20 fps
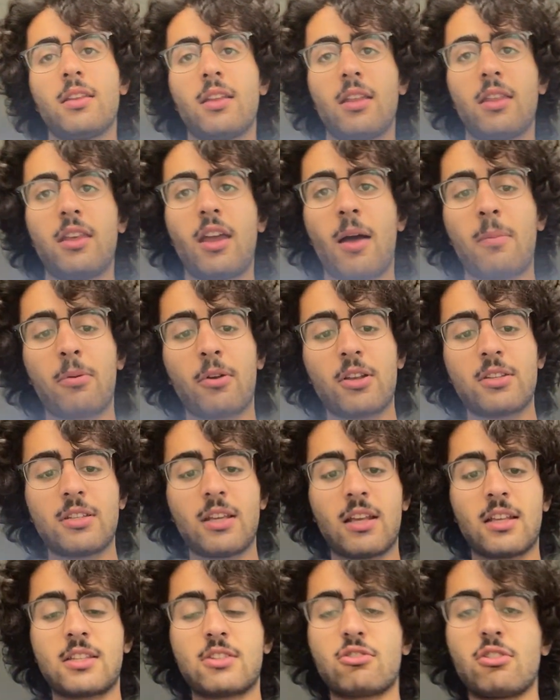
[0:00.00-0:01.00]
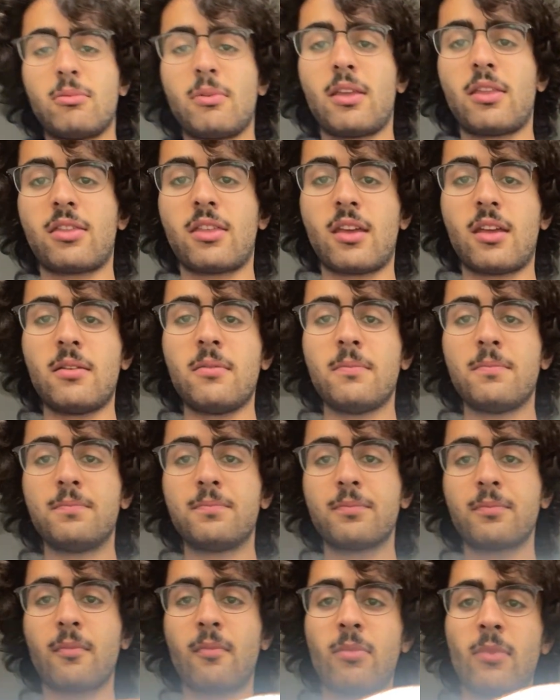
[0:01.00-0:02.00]
the upper is extremely thin,
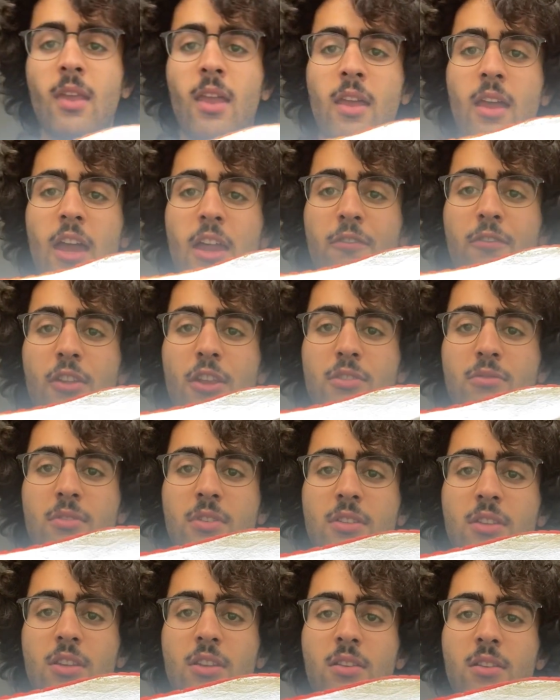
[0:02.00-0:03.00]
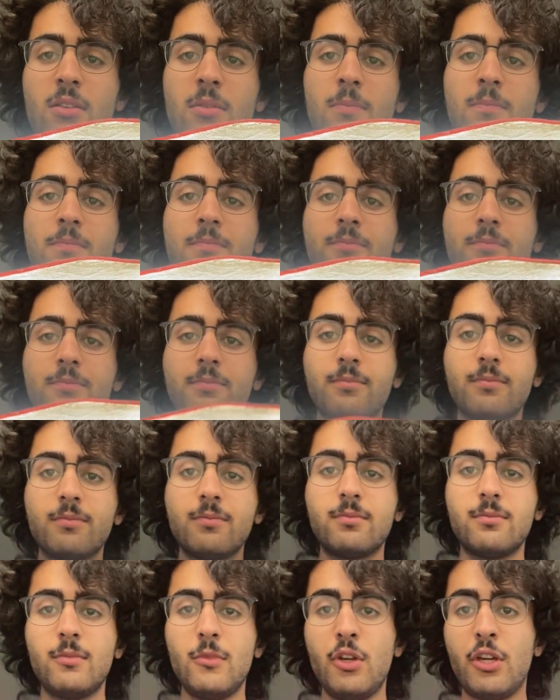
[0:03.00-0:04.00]
and for this reason,
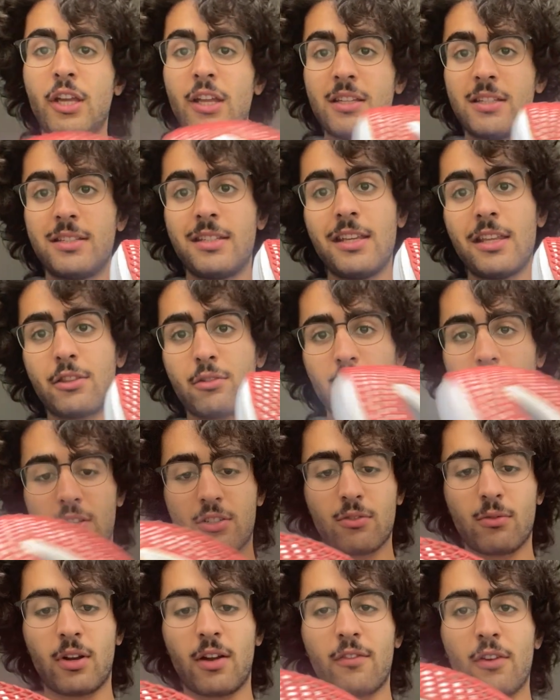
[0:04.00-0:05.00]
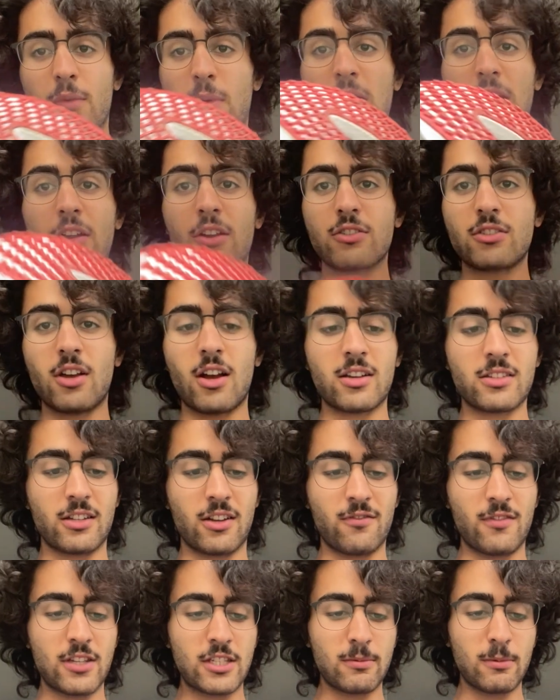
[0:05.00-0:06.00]
you can see through it. So whenever you're wearing your socks, they're
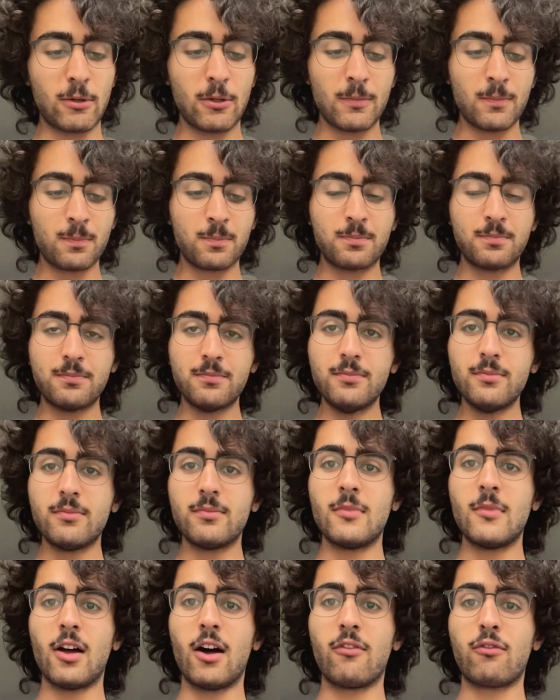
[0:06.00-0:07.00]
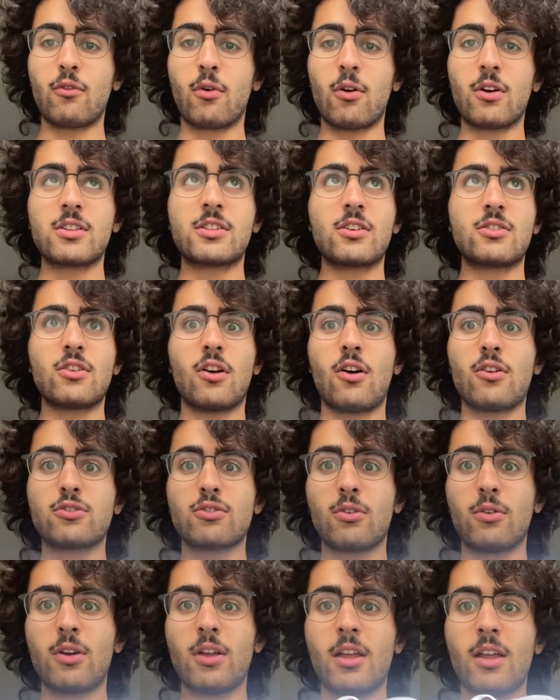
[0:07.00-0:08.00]
visible. Of course, there's
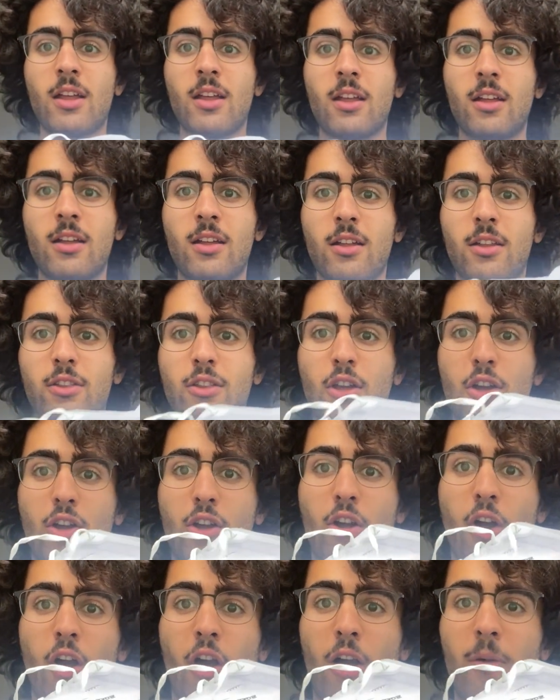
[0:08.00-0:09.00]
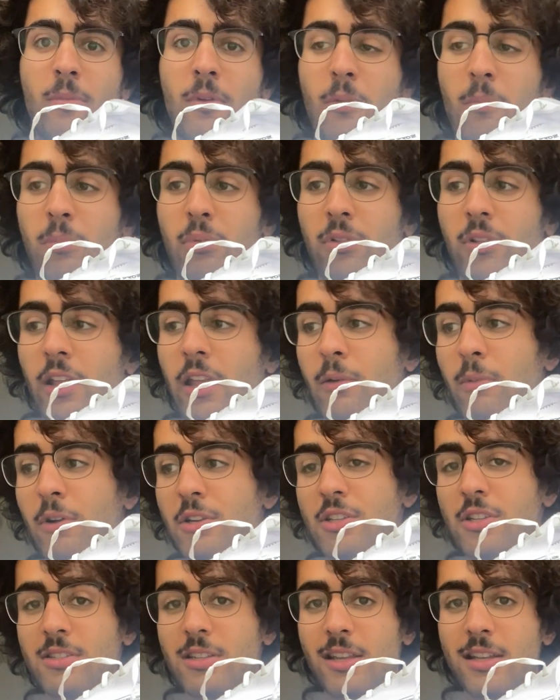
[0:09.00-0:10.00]
also the carbon plate,
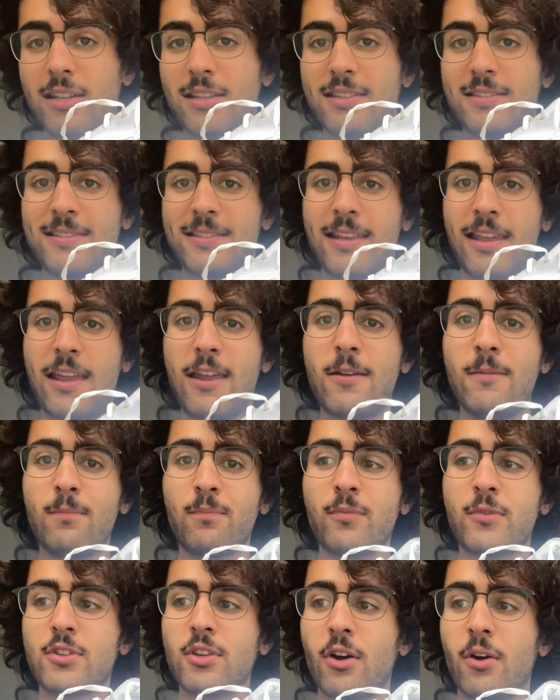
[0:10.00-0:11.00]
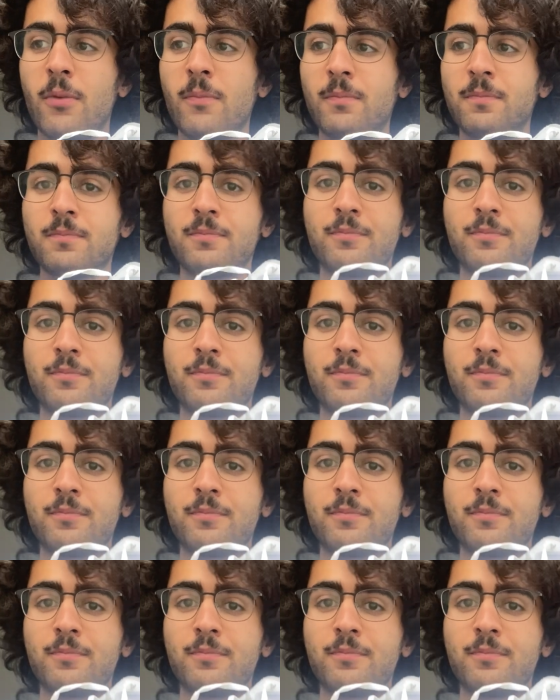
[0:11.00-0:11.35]
which is insane. So